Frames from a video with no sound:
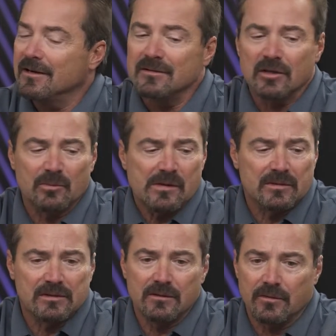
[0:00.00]
I always tell
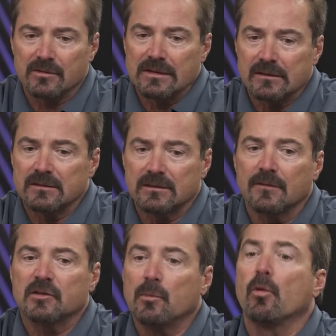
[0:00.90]
people, there's a lot of
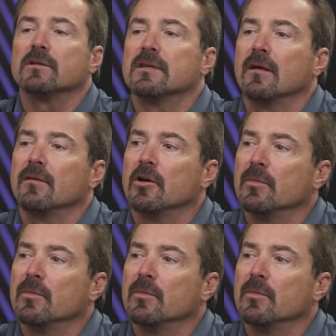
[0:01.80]
tough sports out there,